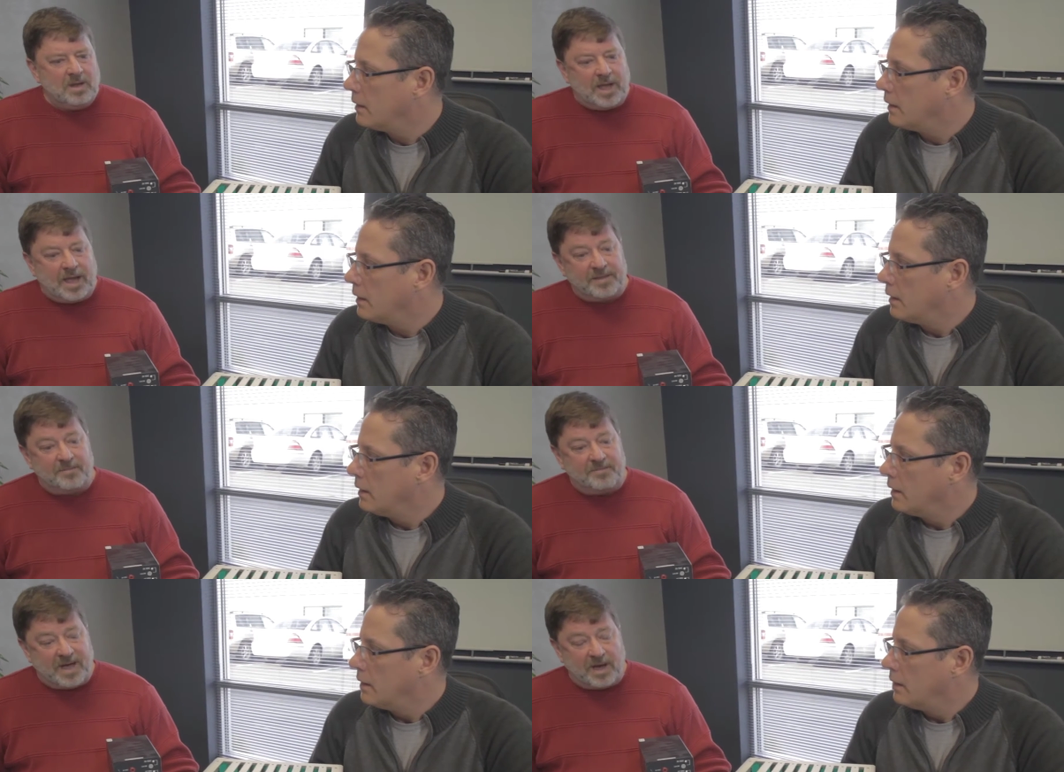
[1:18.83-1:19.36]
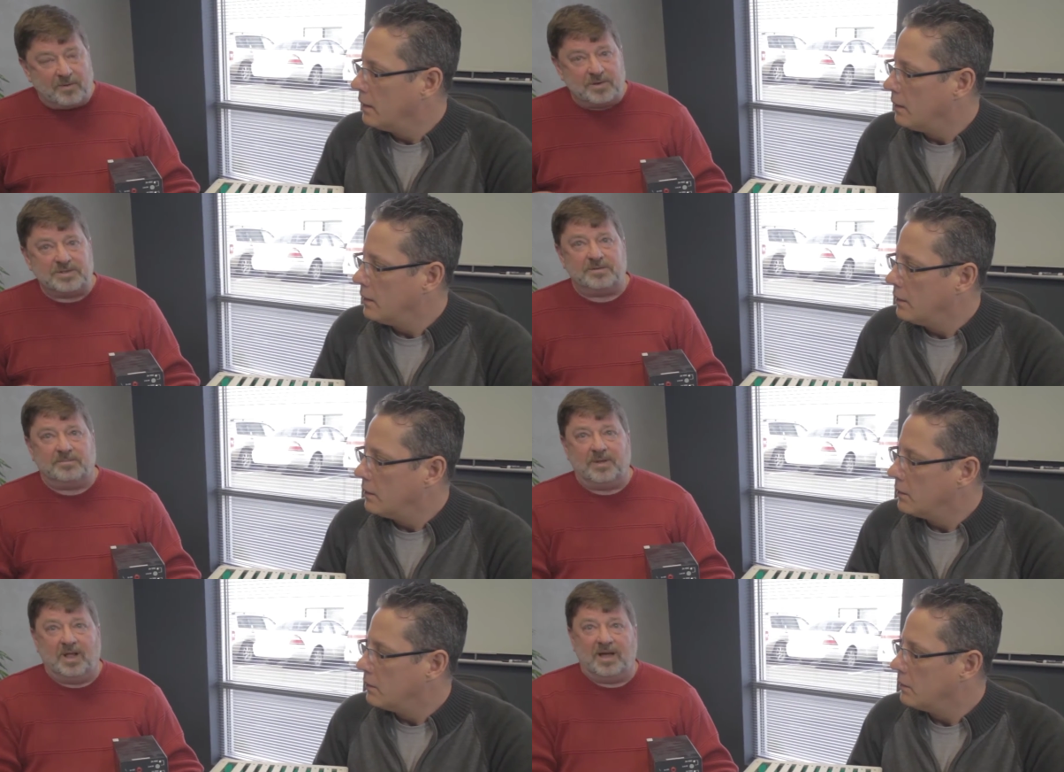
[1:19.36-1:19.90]
Speaker 1: And the power
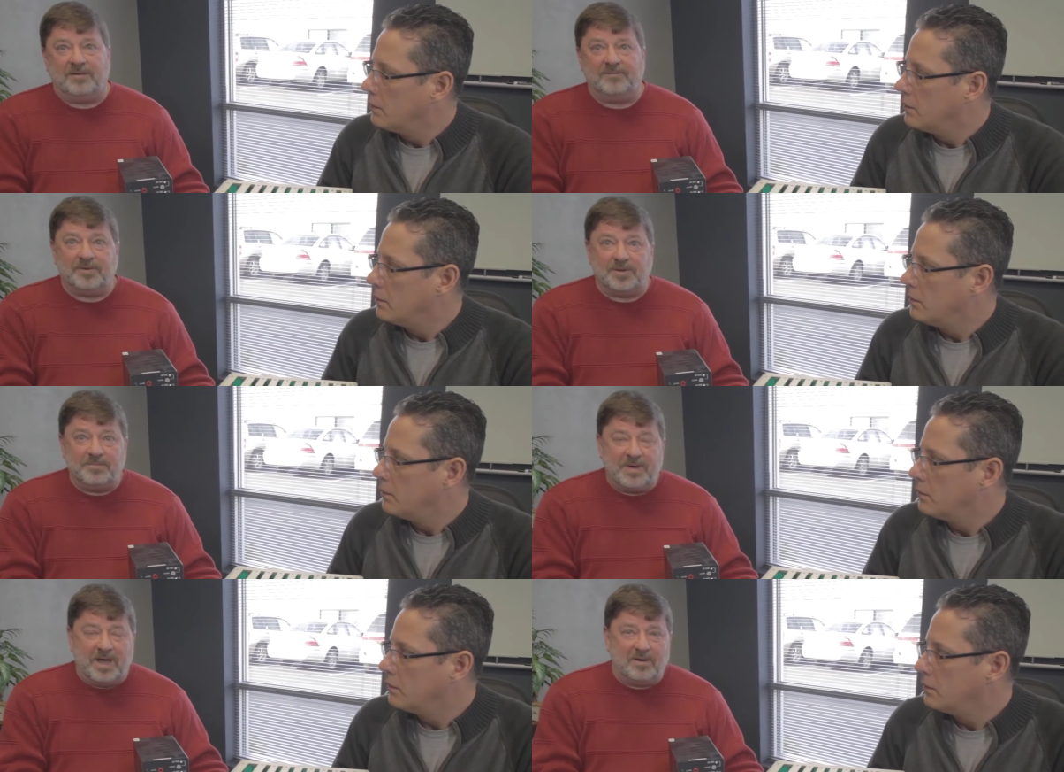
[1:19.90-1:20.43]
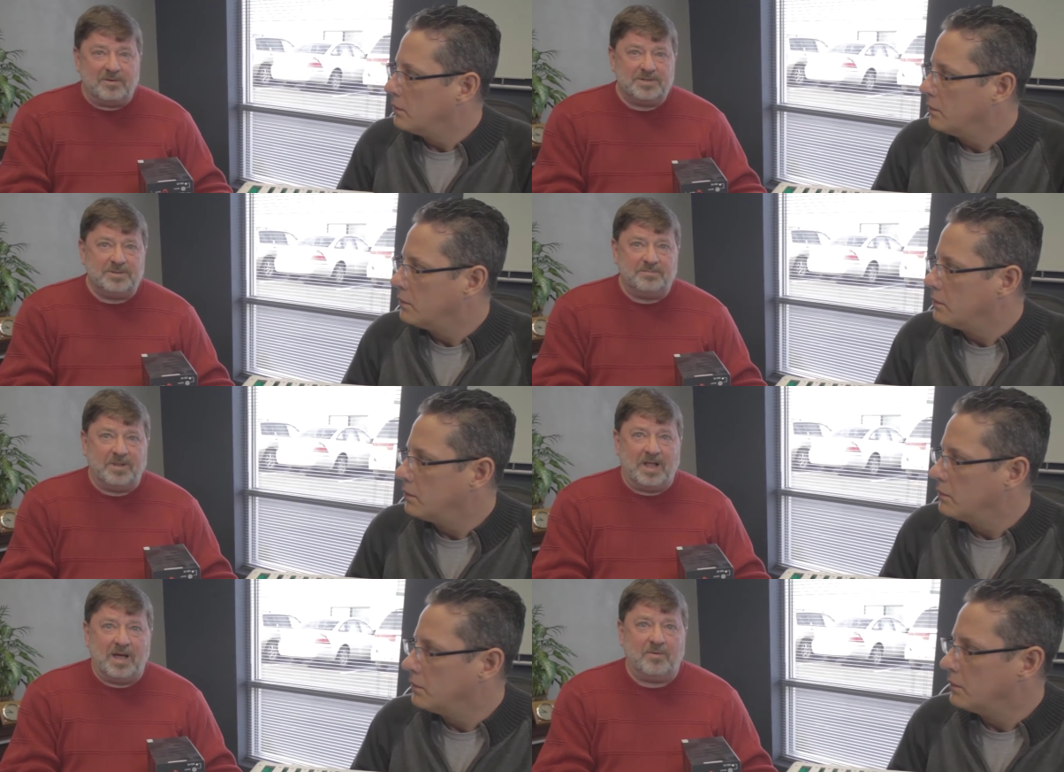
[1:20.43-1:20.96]
supply. For the power
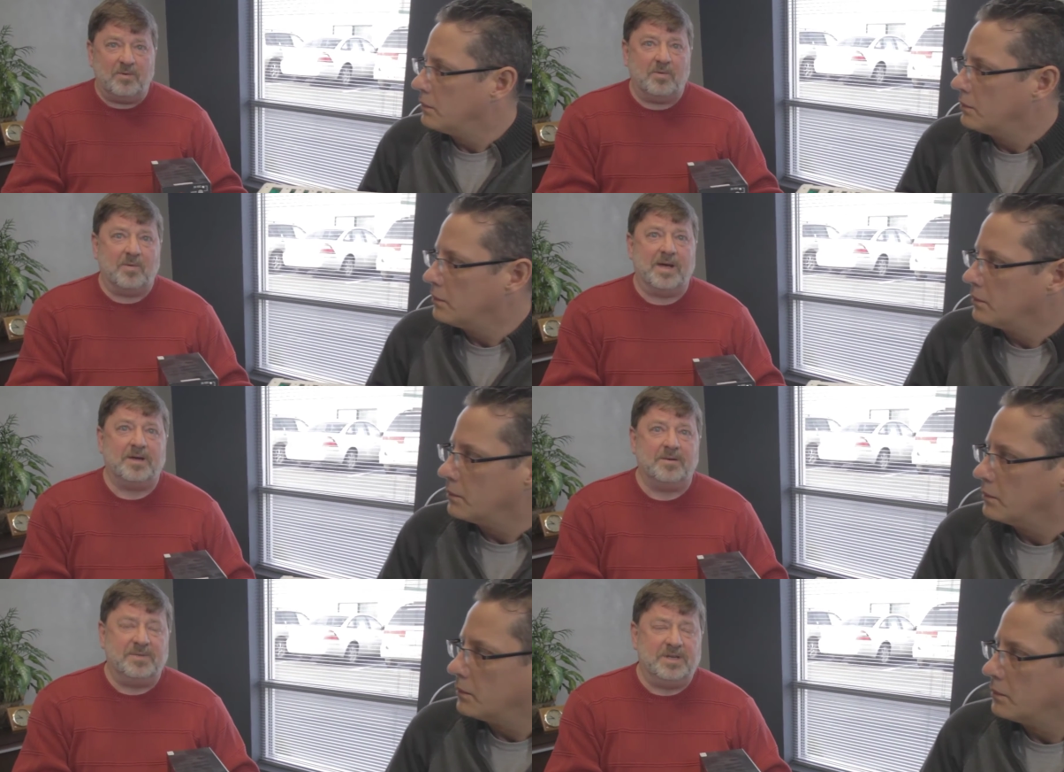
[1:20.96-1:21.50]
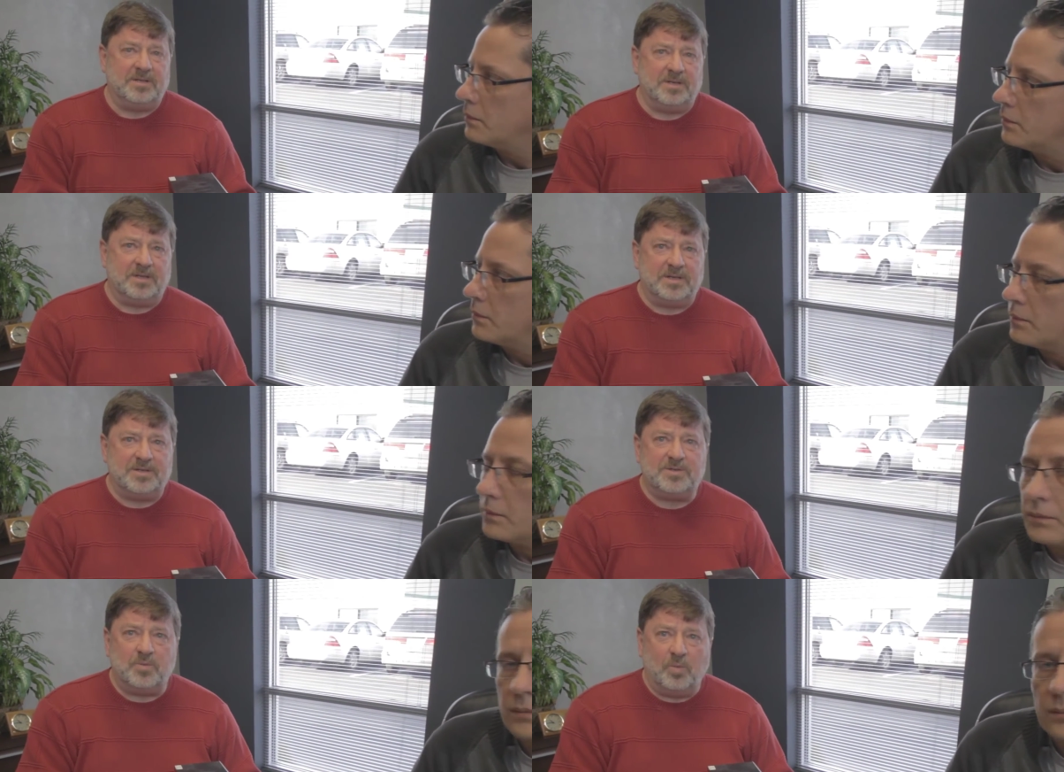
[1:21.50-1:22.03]
supply, we recommend at least